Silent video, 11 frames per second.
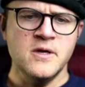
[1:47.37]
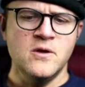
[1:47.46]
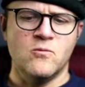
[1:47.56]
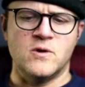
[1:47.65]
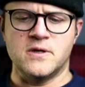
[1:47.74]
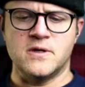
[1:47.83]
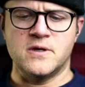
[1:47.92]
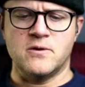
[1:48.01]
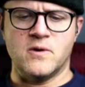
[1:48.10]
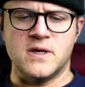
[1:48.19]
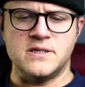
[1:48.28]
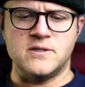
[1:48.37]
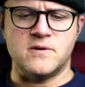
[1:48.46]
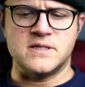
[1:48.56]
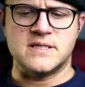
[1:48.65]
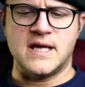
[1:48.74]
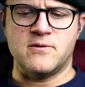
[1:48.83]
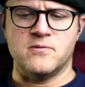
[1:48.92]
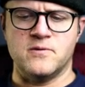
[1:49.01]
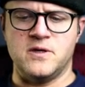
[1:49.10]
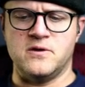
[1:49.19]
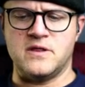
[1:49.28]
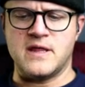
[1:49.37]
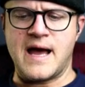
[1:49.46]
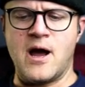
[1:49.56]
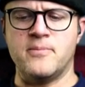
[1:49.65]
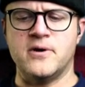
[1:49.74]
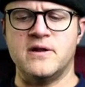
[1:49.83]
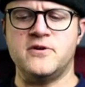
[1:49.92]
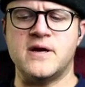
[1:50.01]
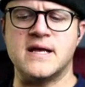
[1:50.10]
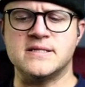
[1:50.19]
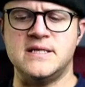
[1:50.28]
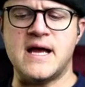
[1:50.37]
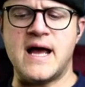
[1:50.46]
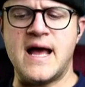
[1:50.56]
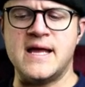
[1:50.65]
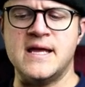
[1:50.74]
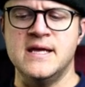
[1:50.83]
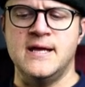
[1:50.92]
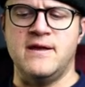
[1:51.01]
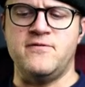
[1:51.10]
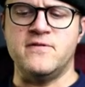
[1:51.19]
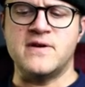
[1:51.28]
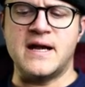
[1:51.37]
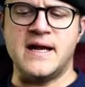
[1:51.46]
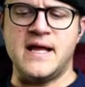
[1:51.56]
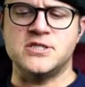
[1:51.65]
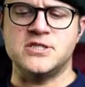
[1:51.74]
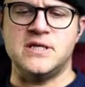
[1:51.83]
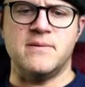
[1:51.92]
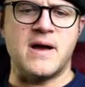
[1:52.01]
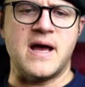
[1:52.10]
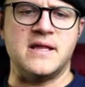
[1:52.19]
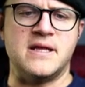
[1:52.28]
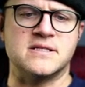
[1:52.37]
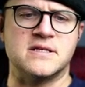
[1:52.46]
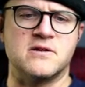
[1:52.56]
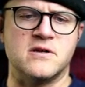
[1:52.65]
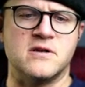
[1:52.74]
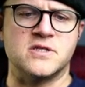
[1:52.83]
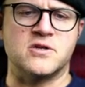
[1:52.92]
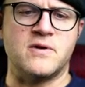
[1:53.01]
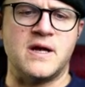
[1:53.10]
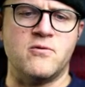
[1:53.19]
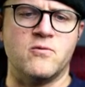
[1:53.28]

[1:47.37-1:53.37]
what you're going to want to do is take the output of your SDI. If you've got an HDMI, there's a great